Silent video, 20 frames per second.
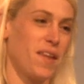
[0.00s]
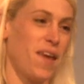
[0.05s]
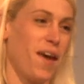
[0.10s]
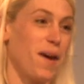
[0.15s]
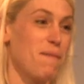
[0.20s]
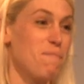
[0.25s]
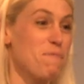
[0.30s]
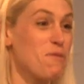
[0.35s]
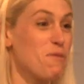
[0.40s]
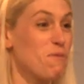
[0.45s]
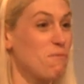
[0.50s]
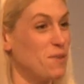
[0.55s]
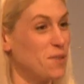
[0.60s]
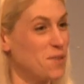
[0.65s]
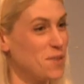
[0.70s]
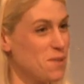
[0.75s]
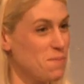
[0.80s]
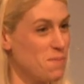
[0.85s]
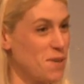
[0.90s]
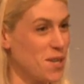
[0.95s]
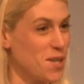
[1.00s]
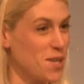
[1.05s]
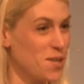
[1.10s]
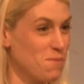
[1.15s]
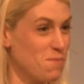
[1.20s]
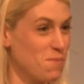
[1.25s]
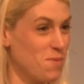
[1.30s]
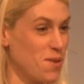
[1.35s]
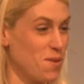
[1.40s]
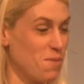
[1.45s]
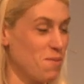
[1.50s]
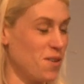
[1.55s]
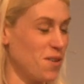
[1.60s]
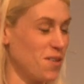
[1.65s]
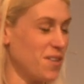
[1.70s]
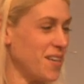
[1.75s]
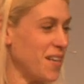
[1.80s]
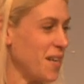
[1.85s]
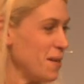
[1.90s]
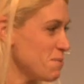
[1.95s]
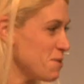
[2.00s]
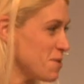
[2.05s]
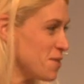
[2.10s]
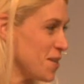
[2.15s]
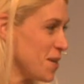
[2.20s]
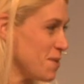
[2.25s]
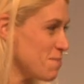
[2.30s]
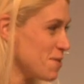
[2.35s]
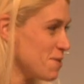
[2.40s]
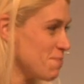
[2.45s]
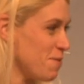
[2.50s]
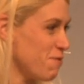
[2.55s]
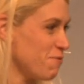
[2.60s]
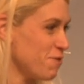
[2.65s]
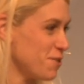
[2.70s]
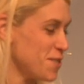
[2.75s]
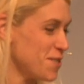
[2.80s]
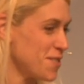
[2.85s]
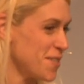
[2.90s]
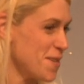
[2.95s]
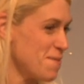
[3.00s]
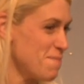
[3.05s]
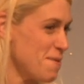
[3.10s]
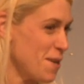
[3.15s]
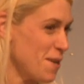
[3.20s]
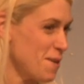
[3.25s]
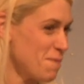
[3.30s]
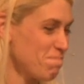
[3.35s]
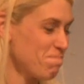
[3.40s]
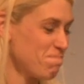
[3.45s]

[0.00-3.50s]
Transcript: I'm thrilled to be here with you all in Amsterdam. It's my first time here.